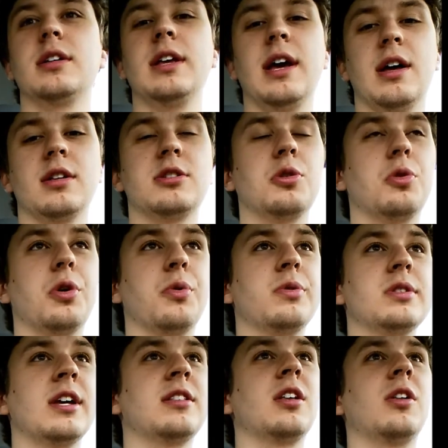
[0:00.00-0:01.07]
yeah, so there
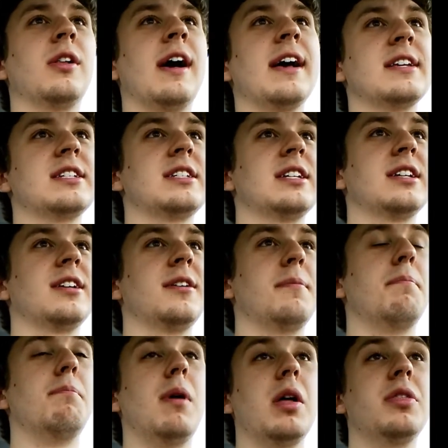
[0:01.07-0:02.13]
was like the last
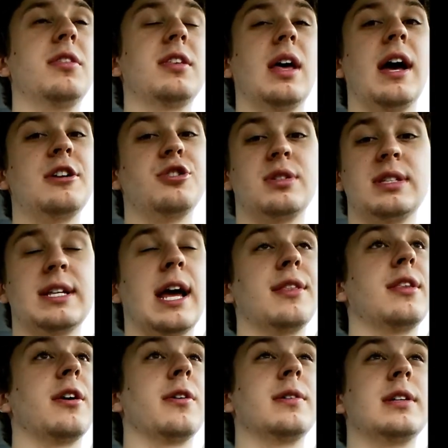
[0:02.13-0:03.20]
month, I just
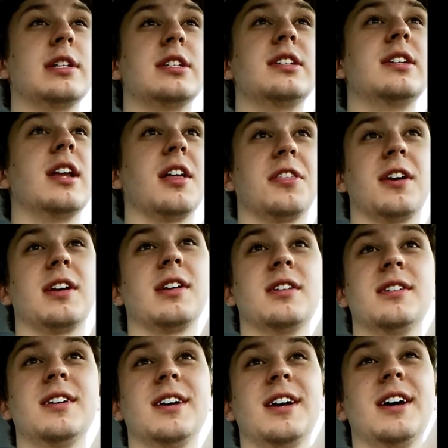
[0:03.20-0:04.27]
sat there and did
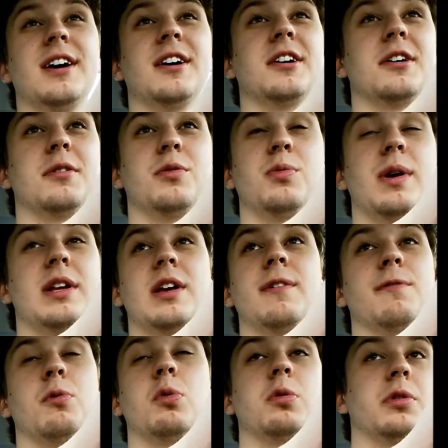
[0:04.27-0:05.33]
nothing,
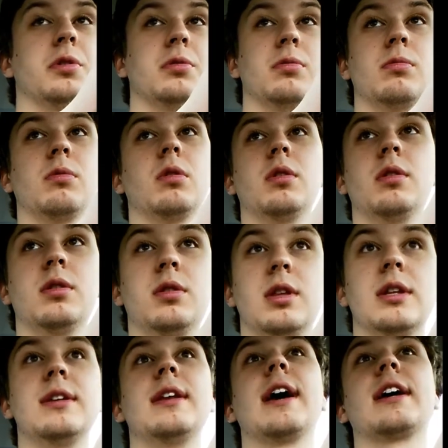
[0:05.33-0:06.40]
waiting for
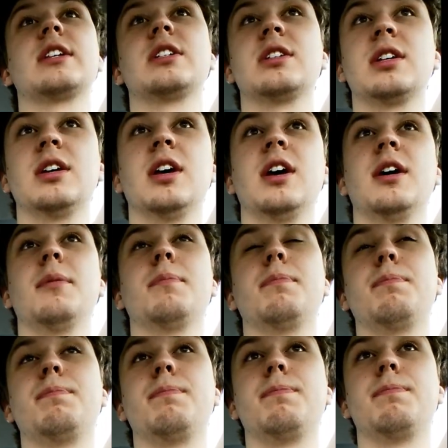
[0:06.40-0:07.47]
the next
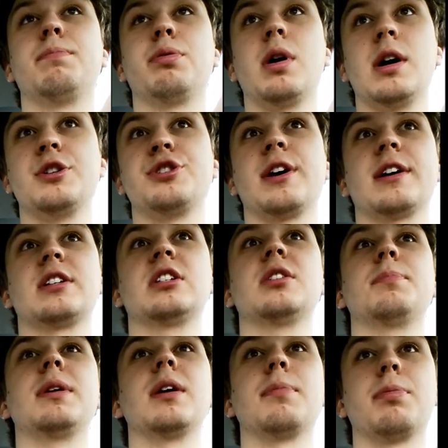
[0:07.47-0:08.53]
project
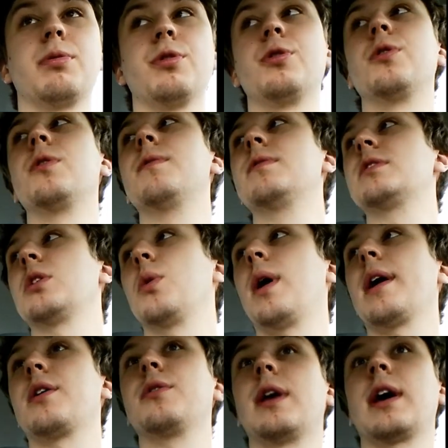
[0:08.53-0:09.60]
to be approved so I